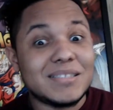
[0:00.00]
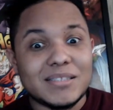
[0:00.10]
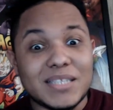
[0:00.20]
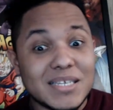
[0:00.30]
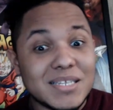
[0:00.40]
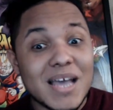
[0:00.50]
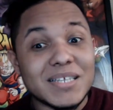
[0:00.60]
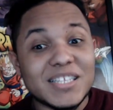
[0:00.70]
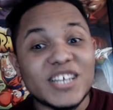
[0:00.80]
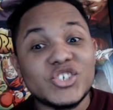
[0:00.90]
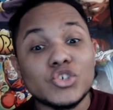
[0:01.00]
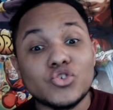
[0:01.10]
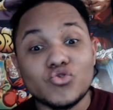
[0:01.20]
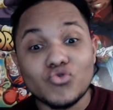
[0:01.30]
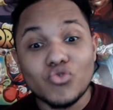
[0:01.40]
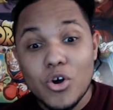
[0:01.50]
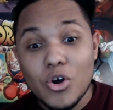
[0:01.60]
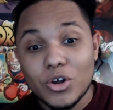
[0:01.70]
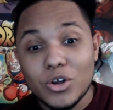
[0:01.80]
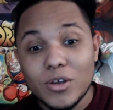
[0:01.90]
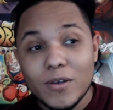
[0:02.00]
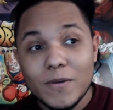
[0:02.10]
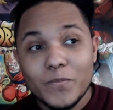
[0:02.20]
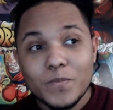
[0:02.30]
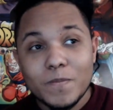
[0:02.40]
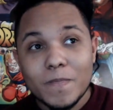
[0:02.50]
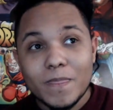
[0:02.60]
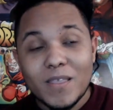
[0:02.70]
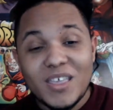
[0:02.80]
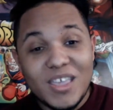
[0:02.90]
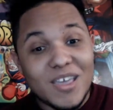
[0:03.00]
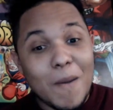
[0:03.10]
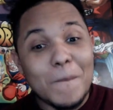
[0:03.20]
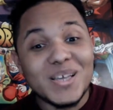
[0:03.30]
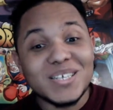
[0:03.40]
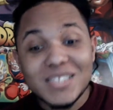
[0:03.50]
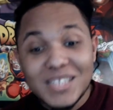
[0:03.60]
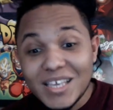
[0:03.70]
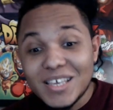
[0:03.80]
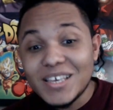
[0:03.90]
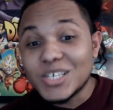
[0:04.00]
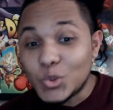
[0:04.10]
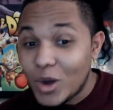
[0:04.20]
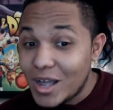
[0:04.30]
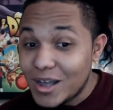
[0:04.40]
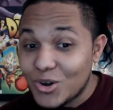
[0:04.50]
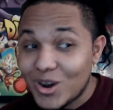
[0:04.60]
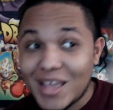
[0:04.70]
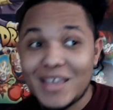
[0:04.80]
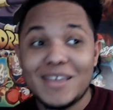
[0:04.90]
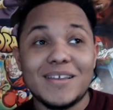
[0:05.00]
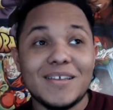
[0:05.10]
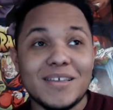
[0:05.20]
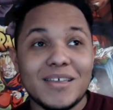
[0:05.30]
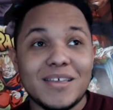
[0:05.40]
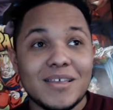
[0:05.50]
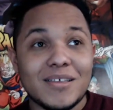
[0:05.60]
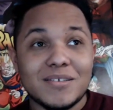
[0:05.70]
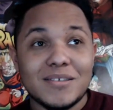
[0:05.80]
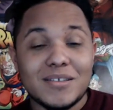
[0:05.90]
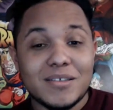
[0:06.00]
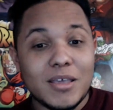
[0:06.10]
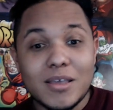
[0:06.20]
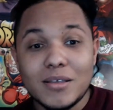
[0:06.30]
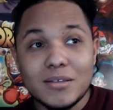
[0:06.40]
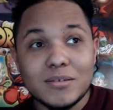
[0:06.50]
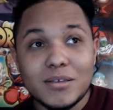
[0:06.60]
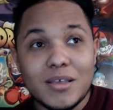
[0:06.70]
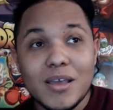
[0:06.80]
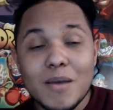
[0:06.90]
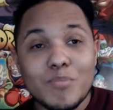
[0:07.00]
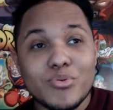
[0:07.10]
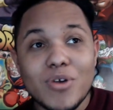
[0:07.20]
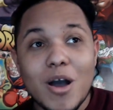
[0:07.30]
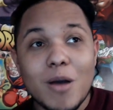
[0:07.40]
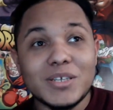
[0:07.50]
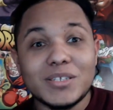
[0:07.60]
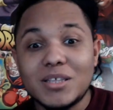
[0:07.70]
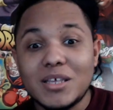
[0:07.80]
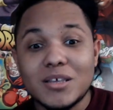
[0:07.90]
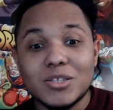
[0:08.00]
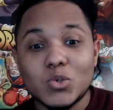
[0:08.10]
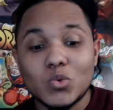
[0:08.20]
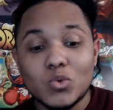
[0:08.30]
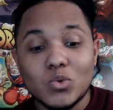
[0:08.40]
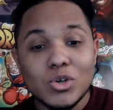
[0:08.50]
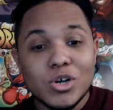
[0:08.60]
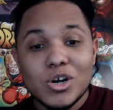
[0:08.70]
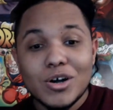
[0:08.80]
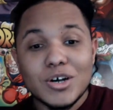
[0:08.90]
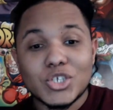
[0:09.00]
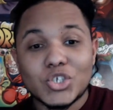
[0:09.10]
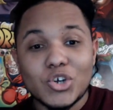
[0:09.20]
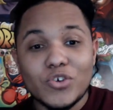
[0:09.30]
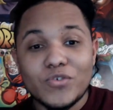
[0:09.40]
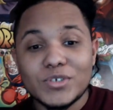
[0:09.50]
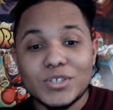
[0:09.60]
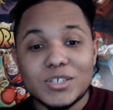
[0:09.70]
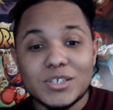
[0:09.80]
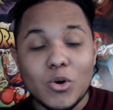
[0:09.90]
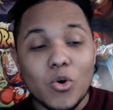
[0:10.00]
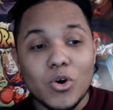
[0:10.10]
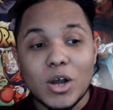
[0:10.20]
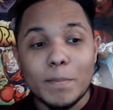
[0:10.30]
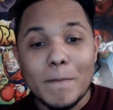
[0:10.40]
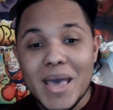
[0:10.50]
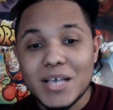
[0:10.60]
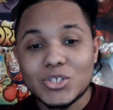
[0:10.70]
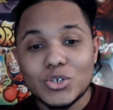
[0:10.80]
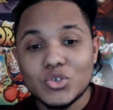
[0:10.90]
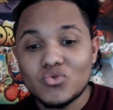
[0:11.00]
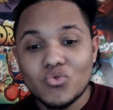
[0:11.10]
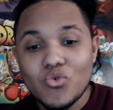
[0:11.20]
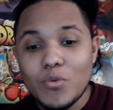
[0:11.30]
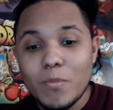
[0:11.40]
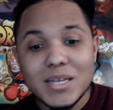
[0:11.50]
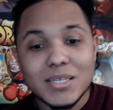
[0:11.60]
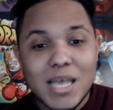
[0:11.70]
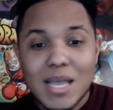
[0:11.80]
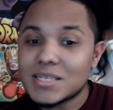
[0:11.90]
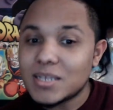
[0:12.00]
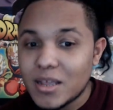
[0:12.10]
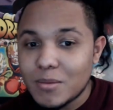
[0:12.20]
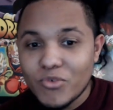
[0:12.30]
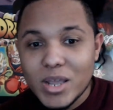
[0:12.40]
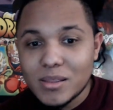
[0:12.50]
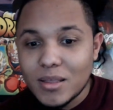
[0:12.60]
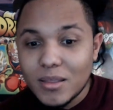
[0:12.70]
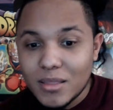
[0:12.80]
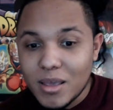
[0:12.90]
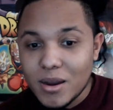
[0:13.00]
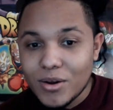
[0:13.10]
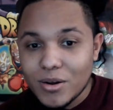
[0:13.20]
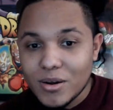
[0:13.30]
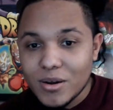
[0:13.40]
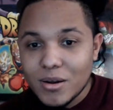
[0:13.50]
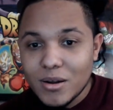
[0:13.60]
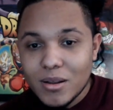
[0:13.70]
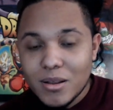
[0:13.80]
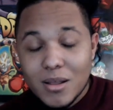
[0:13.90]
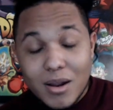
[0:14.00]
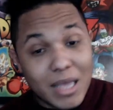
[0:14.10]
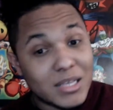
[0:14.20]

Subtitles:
this guy's not just strong, he can be sneaky as well. Like, he can probably sneak into a servant's or a master's room and assassinate him right then and there. Like,